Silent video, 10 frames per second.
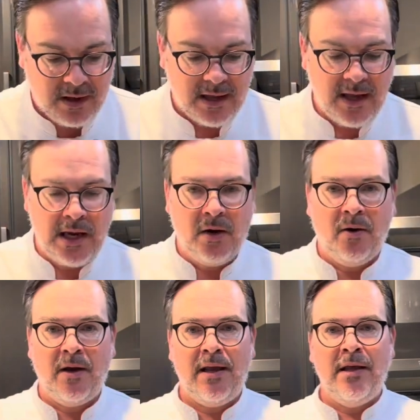
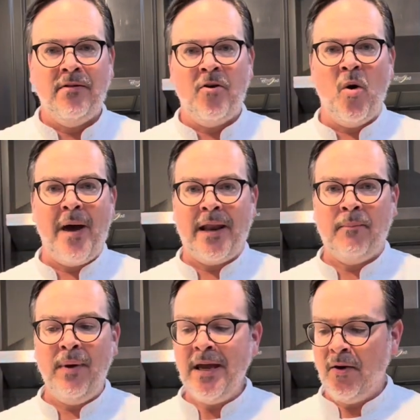Here in the
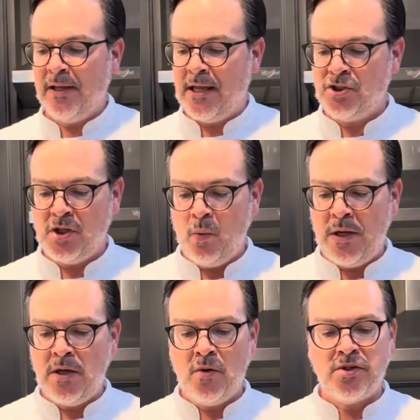Nomadic Baker kitchen, we
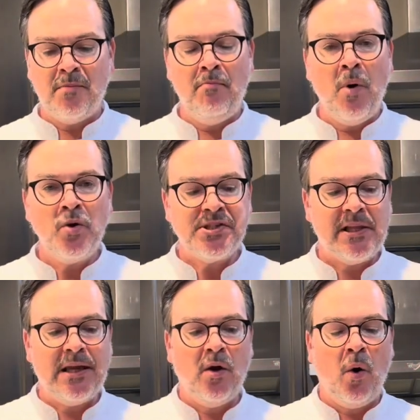use
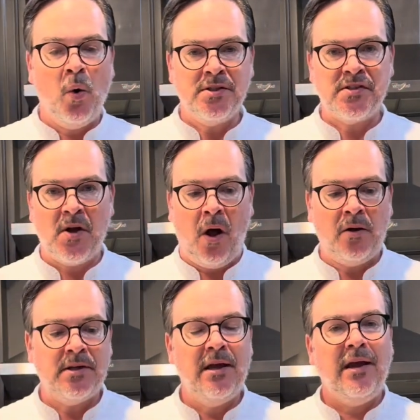mostly coarse
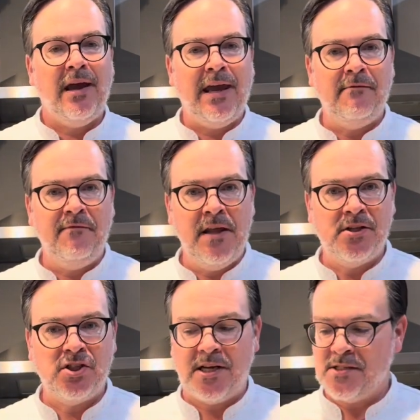salt and
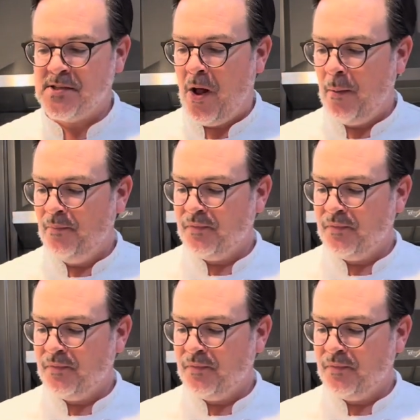finishing salt.